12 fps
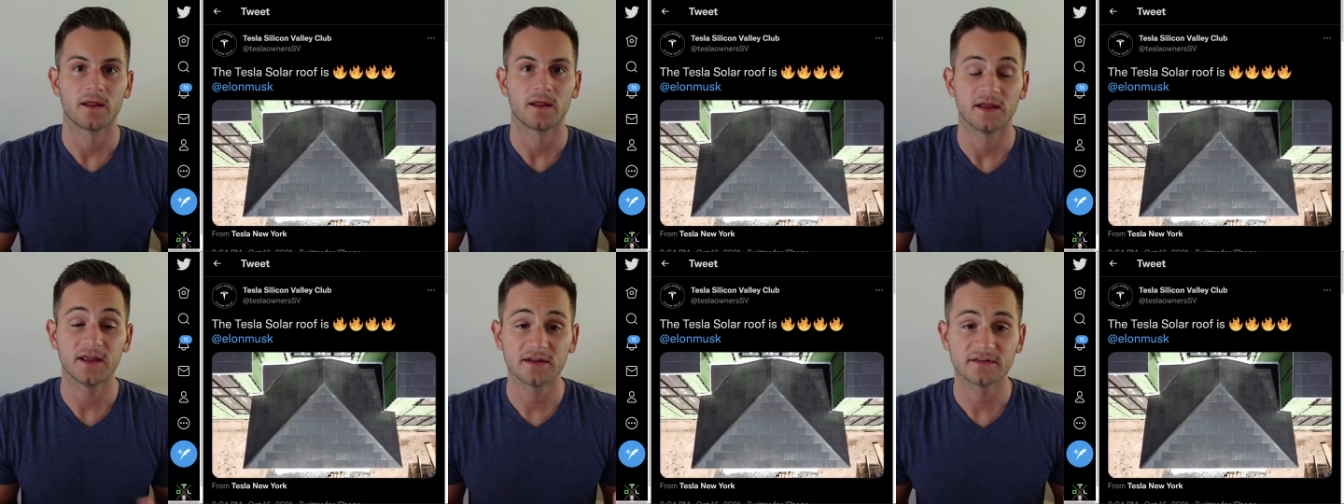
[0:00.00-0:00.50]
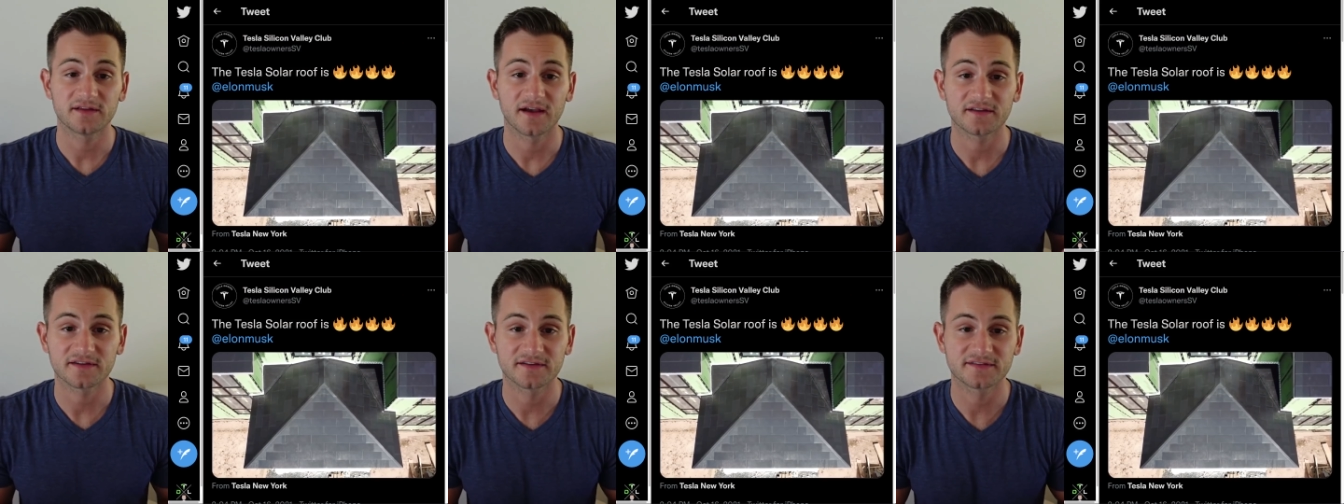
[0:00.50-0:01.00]
And
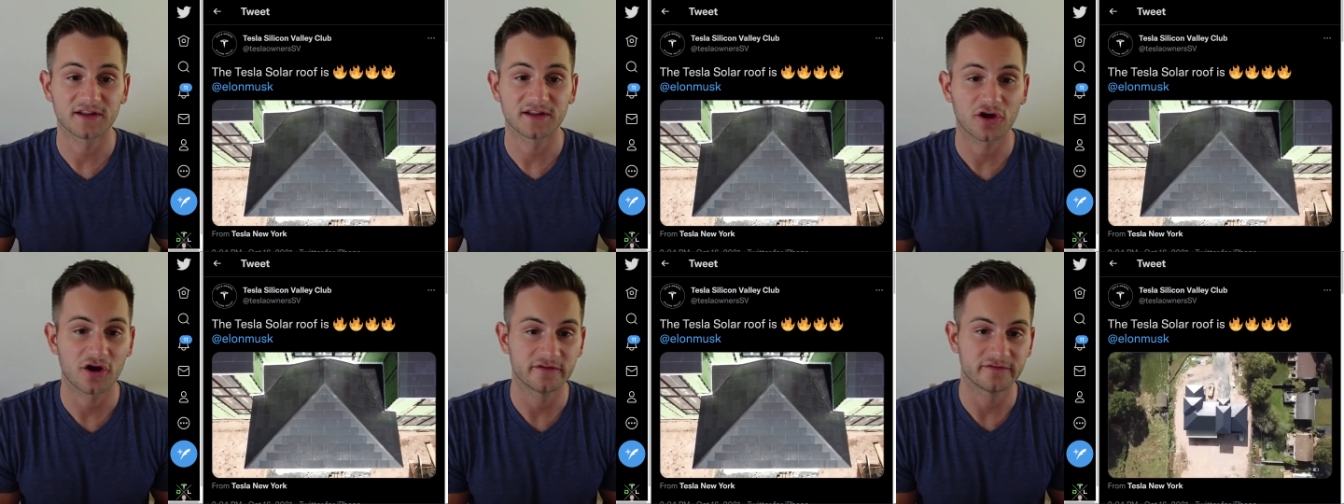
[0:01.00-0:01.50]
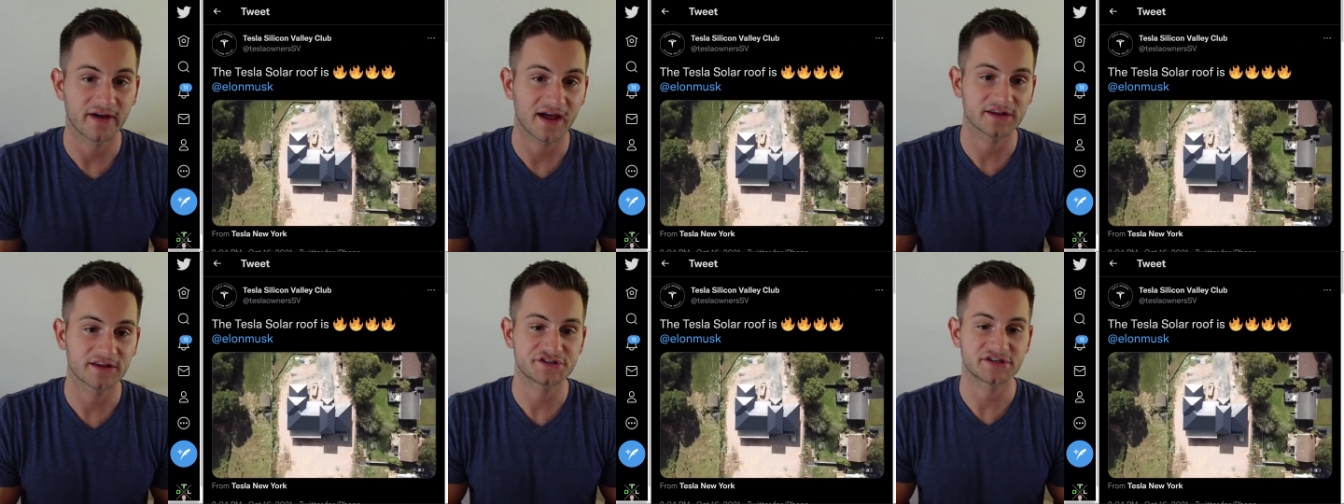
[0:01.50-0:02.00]
Tesla Silicon
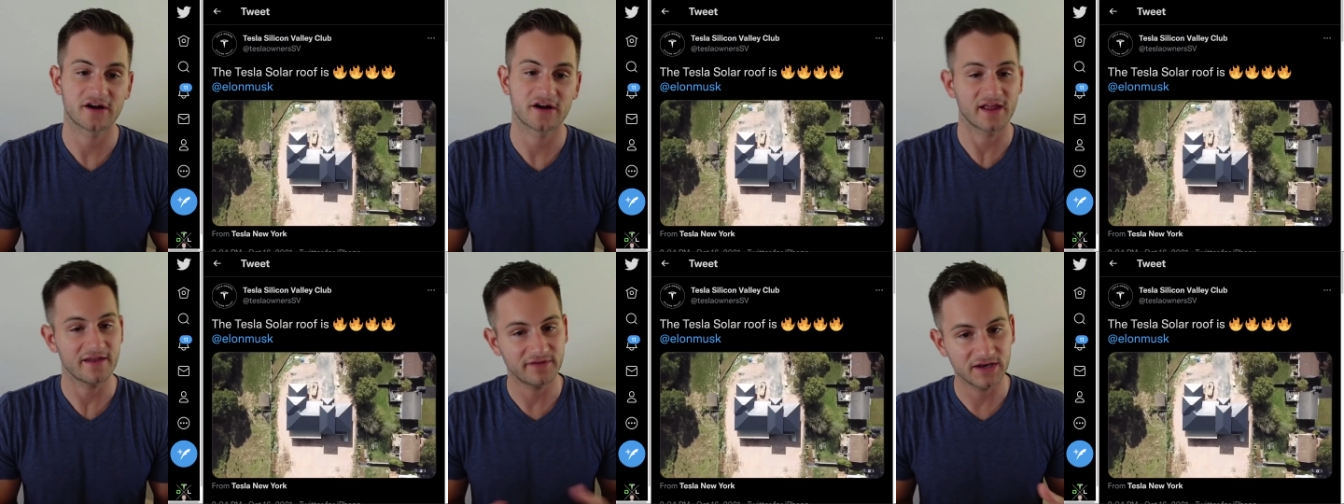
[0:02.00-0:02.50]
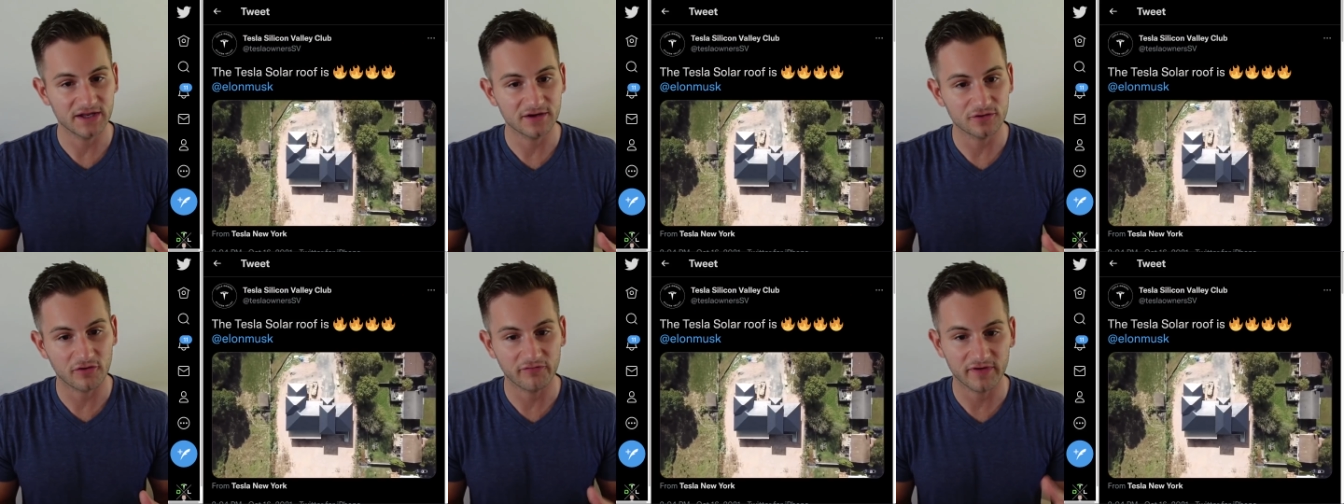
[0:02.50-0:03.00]
Valley shared a
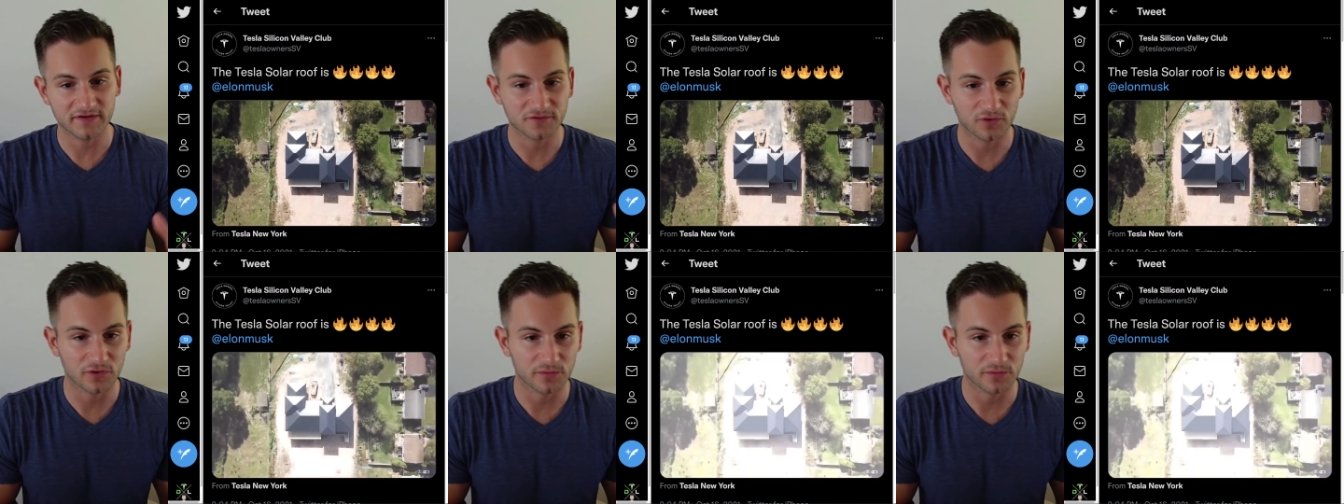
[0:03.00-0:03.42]
video of a solar